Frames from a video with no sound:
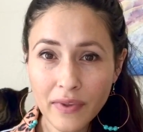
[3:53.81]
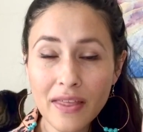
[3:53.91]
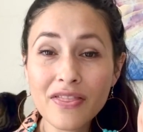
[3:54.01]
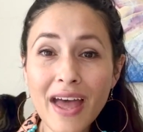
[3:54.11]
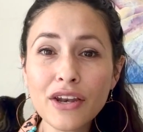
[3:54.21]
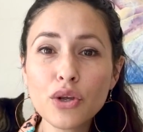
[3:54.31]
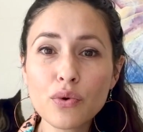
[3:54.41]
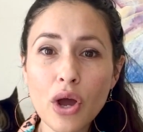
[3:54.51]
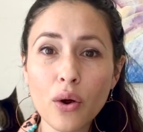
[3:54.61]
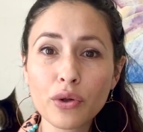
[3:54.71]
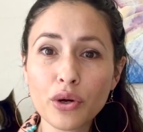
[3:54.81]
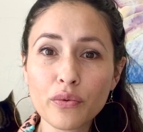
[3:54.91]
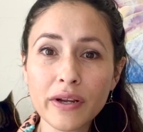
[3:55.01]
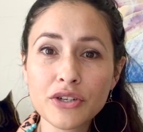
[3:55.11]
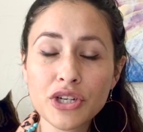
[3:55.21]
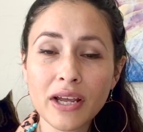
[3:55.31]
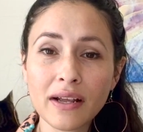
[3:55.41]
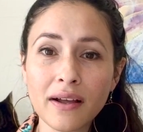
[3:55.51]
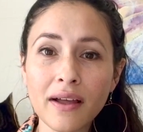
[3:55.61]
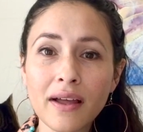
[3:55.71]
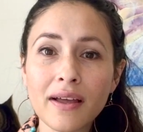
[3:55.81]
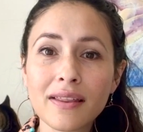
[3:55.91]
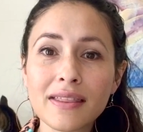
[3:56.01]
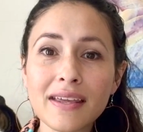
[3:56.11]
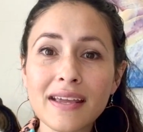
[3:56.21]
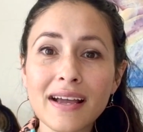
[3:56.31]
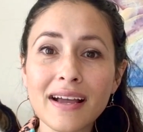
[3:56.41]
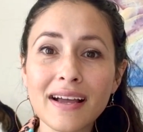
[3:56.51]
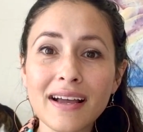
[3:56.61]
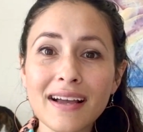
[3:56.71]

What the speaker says: then you know you're reaching the